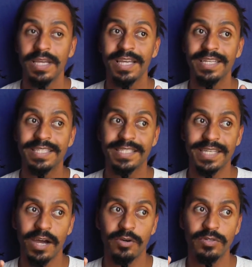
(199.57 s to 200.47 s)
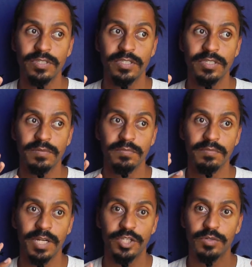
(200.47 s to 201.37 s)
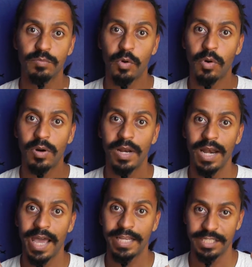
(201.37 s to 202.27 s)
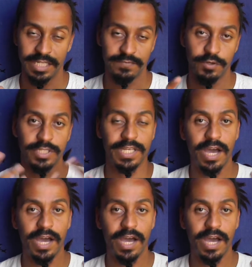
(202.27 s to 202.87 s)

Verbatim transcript: it sounds much more like chest voice.